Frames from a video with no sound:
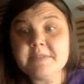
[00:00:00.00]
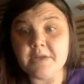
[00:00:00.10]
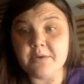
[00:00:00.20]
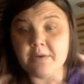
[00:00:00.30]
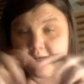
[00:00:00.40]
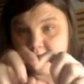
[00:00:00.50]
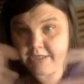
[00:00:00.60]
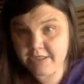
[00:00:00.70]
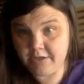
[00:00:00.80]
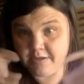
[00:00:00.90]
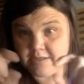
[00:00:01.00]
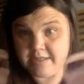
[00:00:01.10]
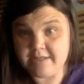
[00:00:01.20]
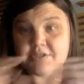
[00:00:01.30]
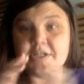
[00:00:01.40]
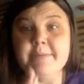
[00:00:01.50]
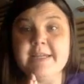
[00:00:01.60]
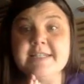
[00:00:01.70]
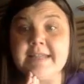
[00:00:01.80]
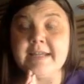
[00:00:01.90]
So under here, there's going to be
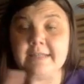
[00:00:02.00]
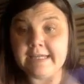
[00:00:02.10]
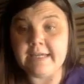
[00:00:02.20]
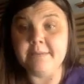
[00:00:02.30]
a second link.